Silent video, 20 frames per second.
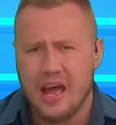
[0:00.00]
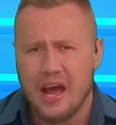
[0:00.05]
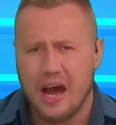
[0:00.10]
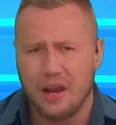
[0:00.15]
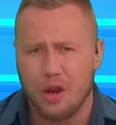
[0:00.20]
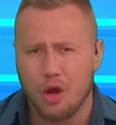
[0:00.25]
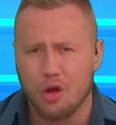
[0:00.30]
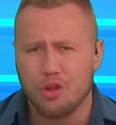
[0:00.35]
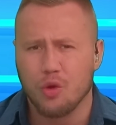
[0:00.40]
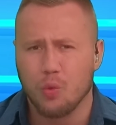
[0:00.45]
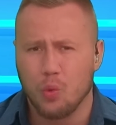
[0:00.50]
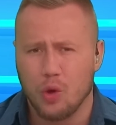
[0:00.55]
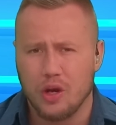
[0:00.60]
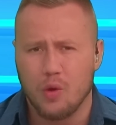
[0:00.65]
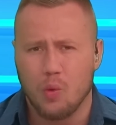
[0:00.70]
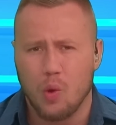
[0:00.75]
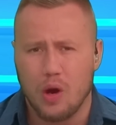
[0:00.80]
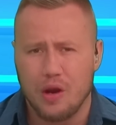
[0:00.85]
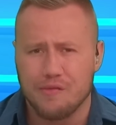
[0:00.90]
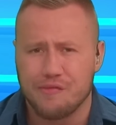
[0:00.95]
I know the
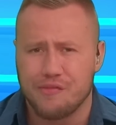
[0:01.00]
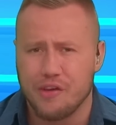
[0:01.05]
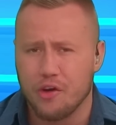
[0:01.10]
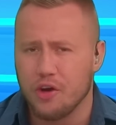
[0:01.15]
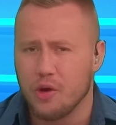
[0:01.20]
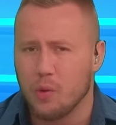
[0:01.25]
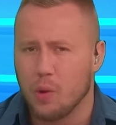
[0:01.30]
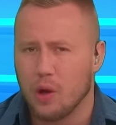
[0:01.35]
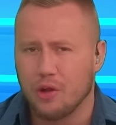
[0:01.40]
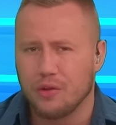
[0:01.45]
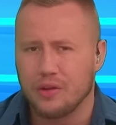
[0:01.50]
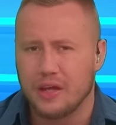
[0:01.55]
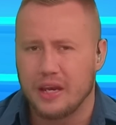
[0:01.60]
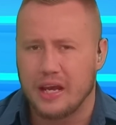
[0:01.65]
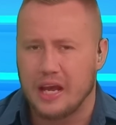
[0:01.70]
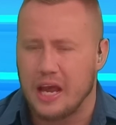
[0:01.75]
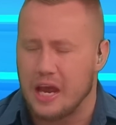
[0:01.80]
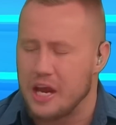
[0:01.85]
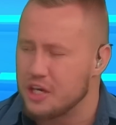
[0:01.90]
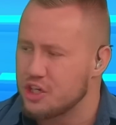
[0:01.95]
winner won very well on that
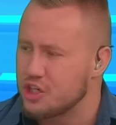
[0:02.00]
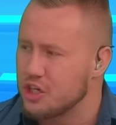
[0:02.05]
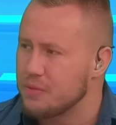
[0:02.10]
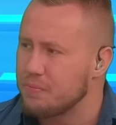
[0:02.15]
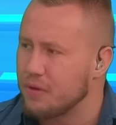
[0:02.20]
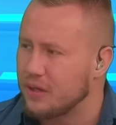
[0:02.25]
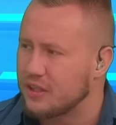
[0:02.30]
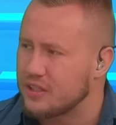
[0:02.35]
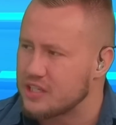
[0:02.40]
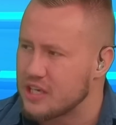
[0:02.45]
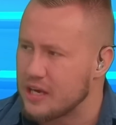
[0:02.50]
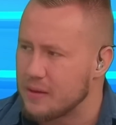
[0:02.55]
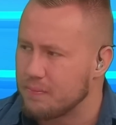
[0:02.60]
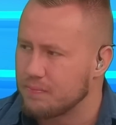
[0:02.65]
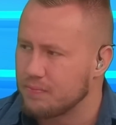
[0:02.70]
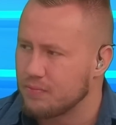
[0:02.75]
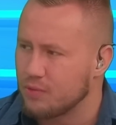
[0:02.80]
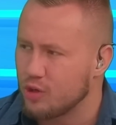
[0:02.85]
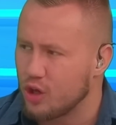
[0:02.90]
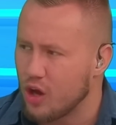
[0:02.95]
occasion, but
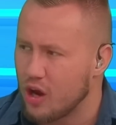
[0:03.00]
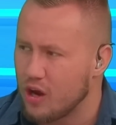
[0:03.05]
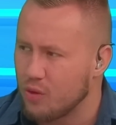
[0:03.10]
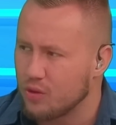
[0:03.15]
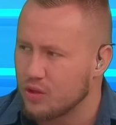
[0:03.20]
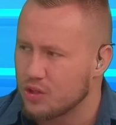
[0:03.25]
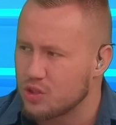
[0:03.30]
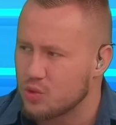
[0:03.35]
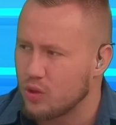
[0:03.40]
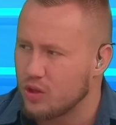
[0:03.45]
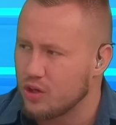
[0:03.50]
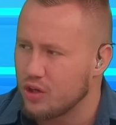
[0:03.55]
um, you're going with this one?